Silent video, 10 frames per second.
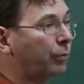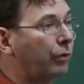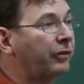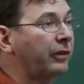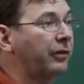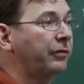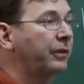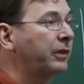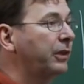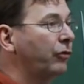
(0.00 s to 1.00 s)
pole is at
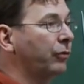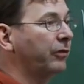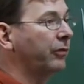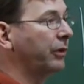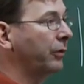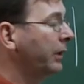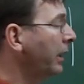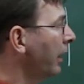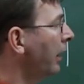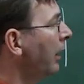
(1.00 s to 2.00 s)
infinity, so it's the
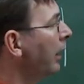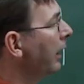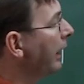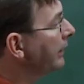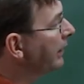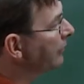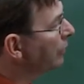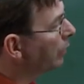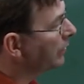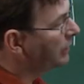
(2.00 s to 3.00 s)
degree. And there's
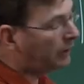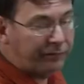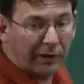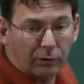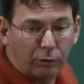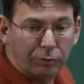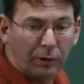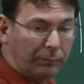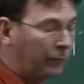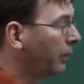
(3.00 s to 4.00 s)
equality if they are
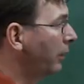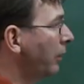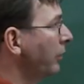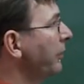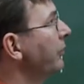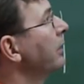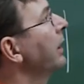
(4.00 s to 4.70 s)
coprime with the